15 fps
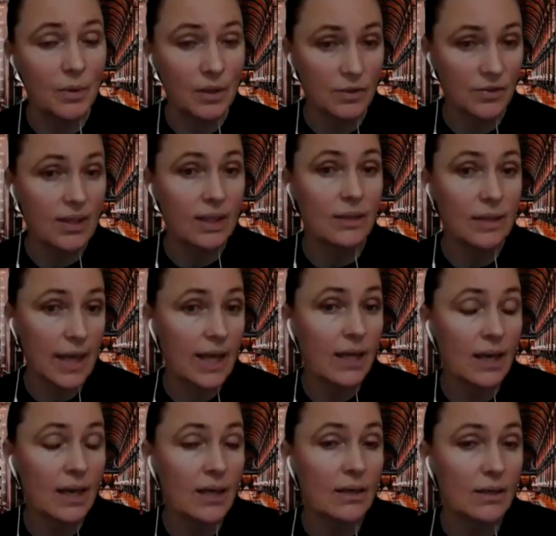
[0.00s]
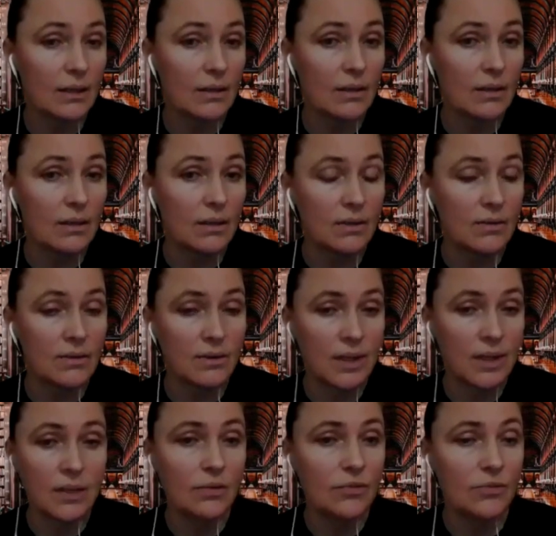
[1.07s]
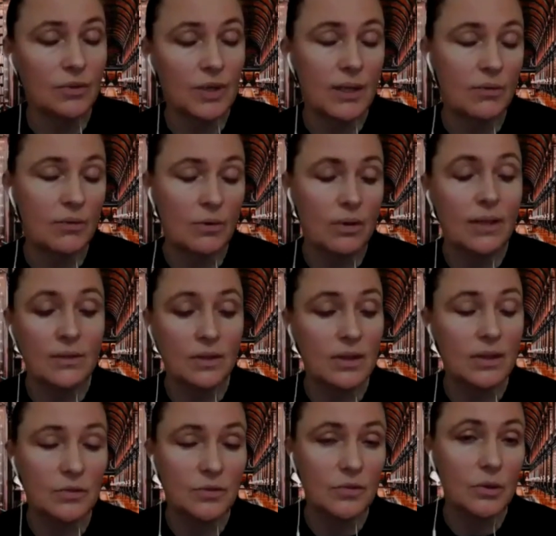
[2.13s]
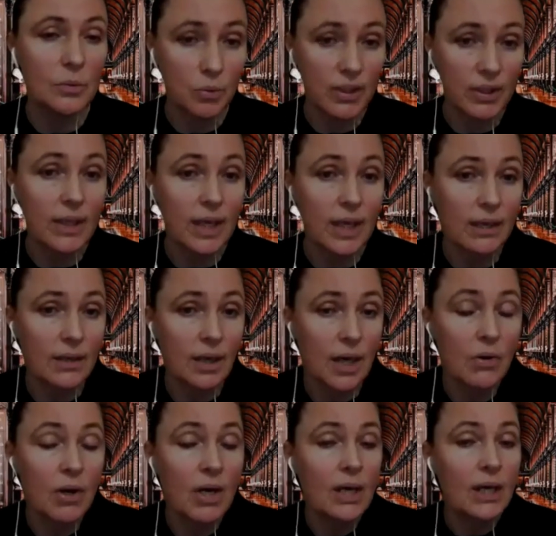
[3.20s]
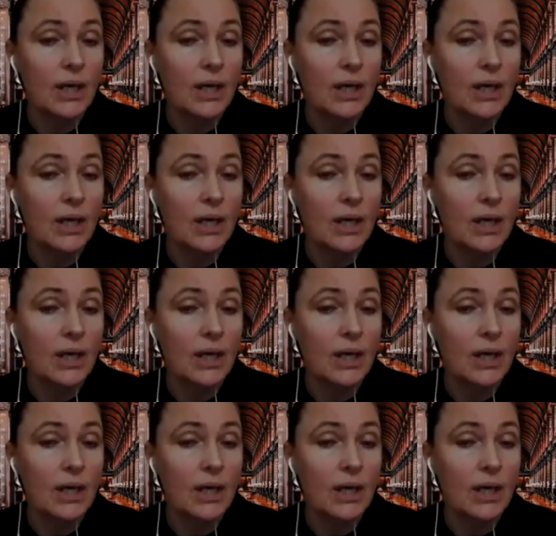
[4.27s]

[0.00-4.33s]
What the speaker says: Because in the AI industry, or in the industry with AI now,